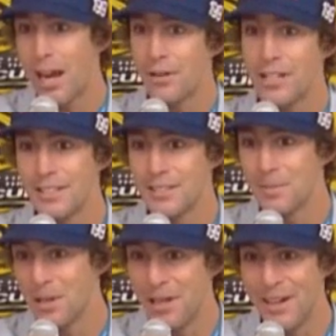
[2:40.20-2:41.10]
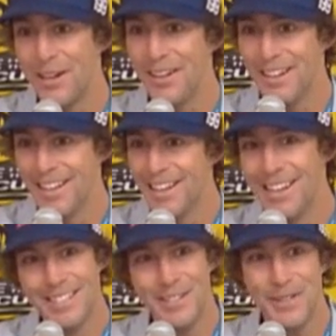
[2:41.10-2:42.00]
iRacing simulator and
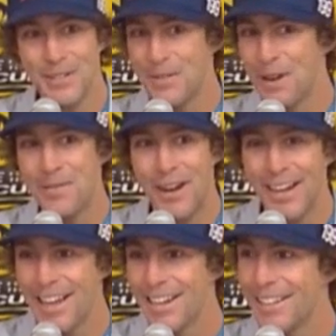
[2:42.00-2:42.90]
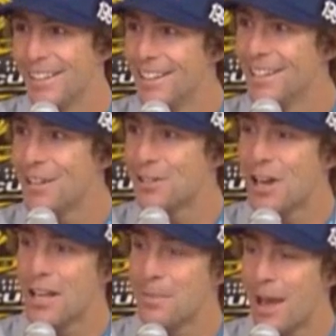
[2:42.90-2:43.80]
do whatever I can to, you know, try
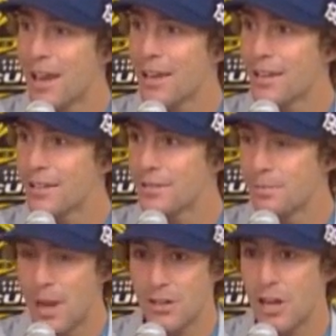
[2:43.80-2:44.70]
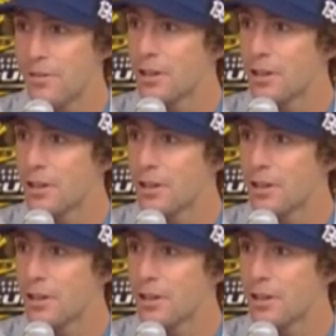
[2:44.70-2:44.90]
to get back driving a